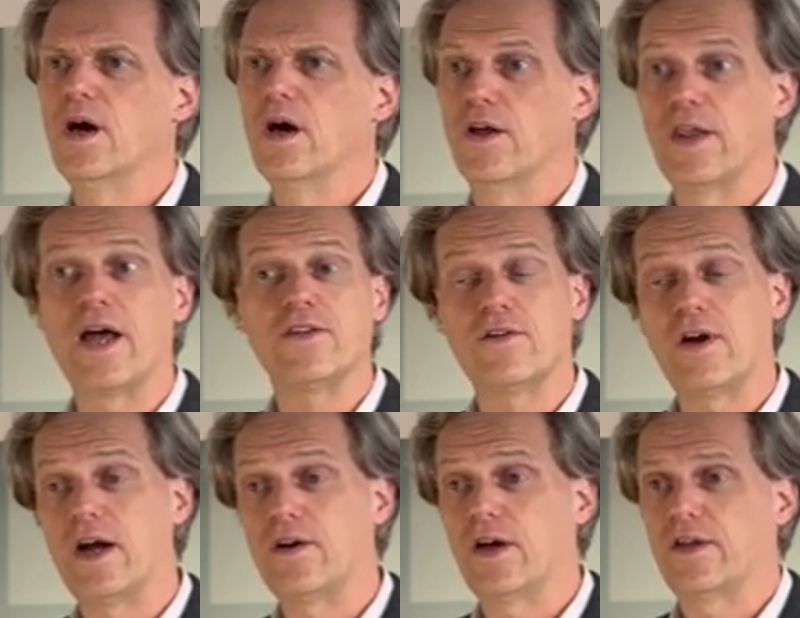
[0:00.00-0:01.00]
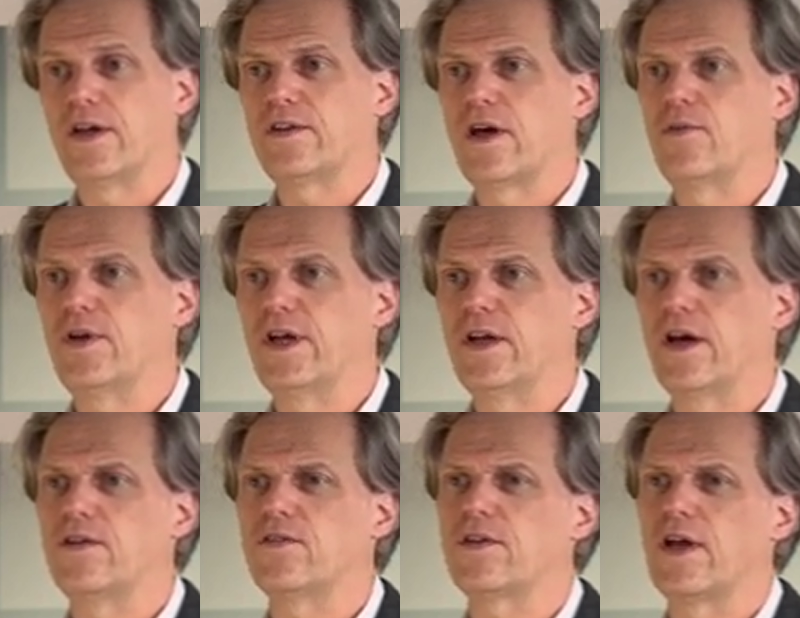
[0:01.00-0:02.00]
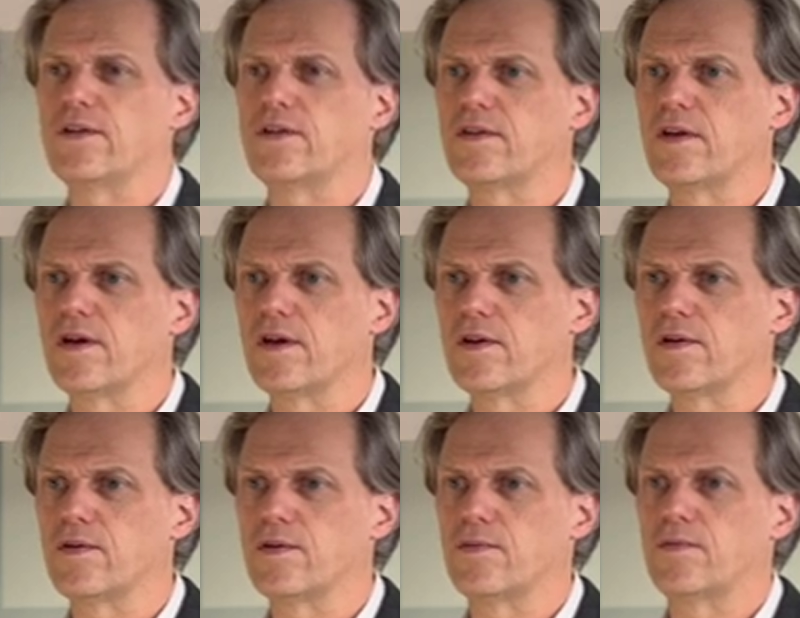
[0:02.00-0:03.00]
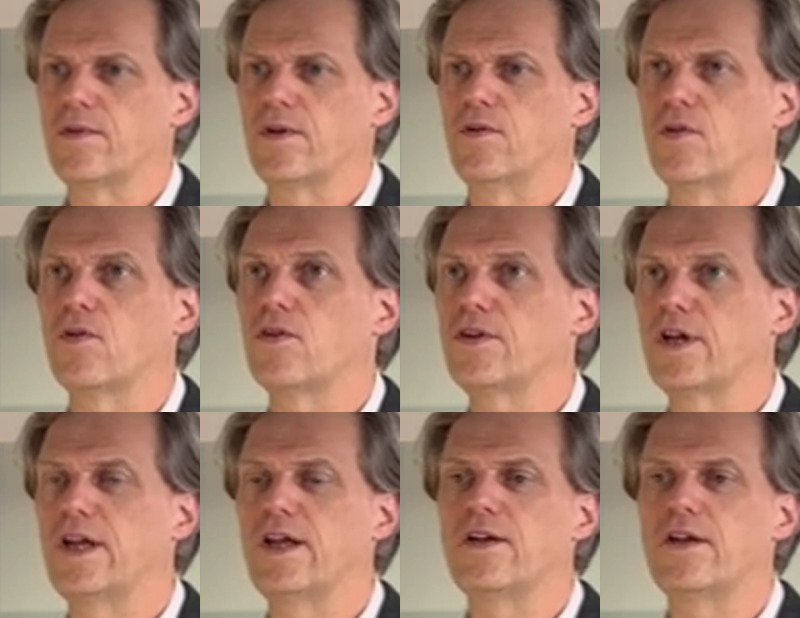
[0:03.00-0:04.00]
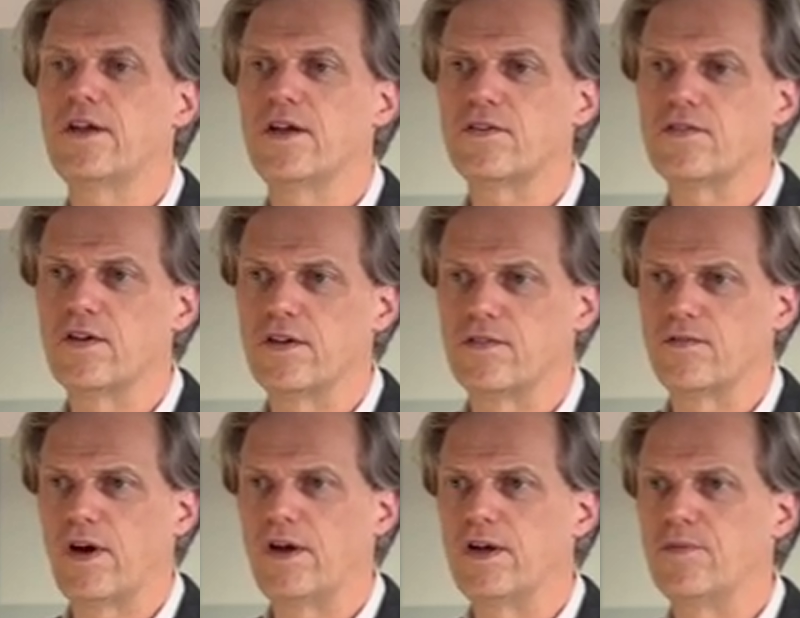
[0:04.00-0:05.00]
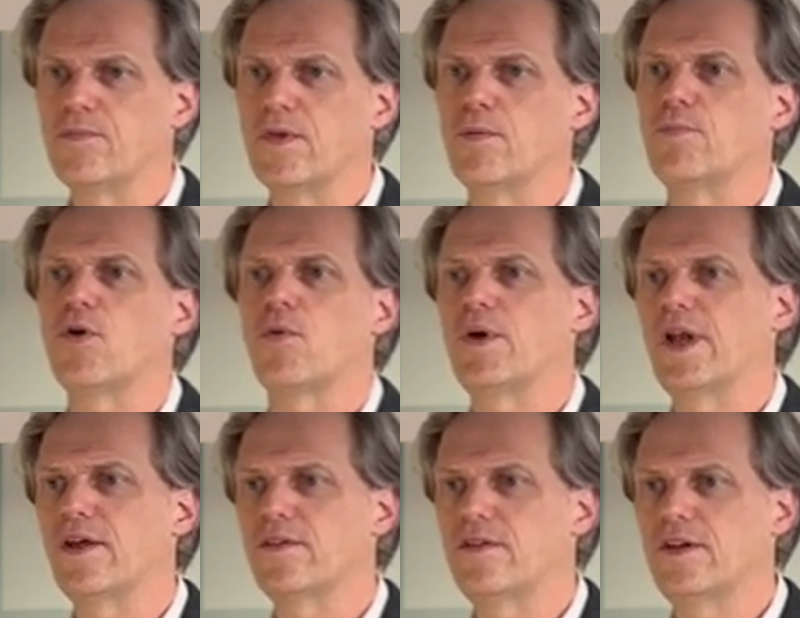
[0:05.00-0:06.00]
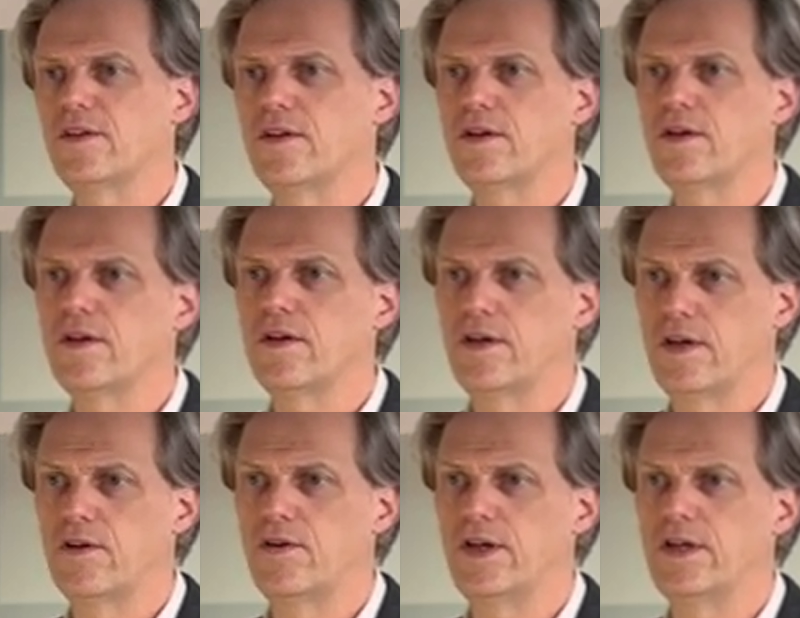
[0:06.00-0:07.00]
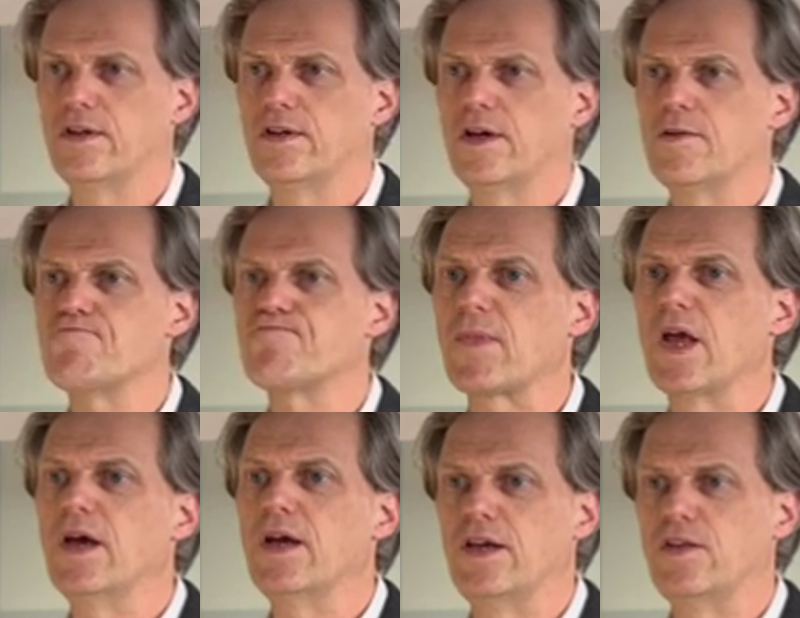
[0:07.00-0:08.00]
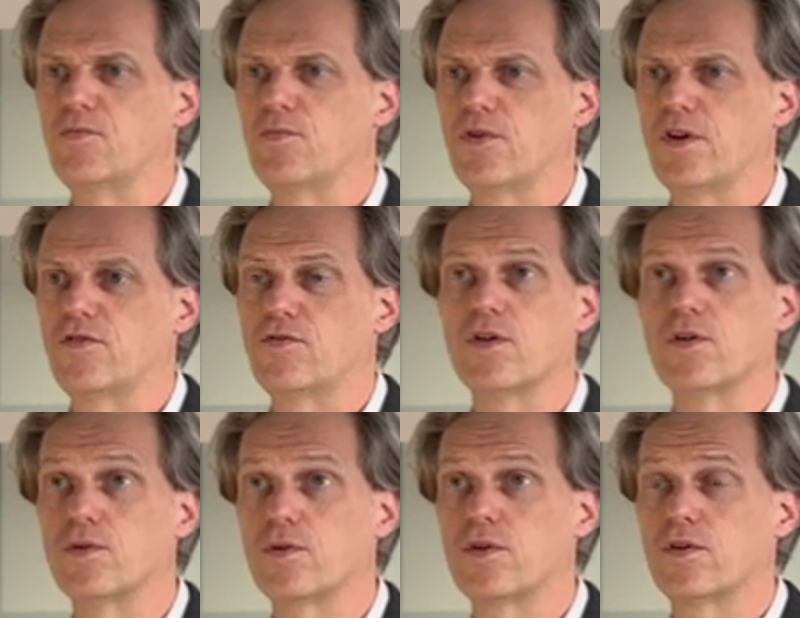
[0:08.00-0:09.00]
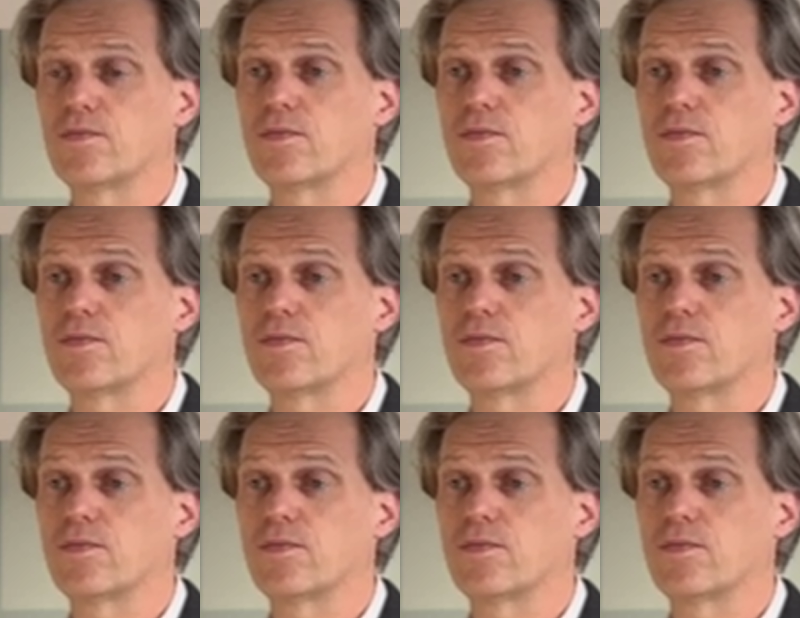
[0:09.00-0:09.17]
Another area that I realized that the neurology clinic is very prominent in here in Innsbruck is stroke.